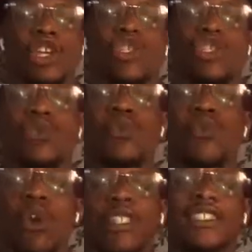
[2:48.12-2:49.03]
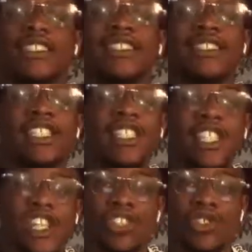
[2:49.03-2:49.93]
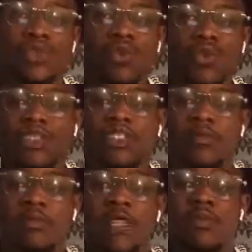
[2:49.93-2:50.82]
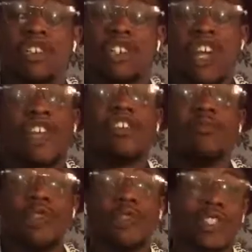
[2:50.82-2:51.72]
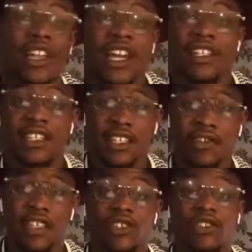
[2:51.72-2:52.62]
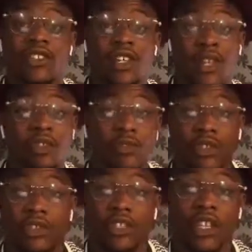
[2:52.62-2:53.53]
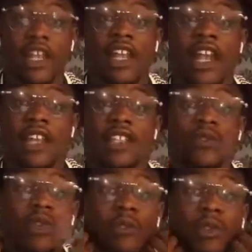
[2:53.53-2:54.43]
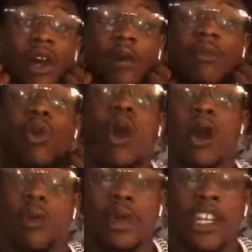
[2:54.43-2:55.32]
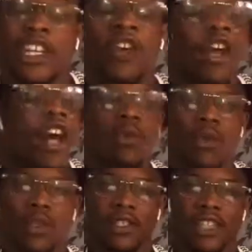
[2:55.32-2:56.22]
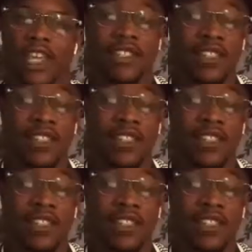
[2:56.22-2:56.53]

you want the DJs, you want the people in charge of music at this event to slam your music, and this is when people are more aware. They don't have work the next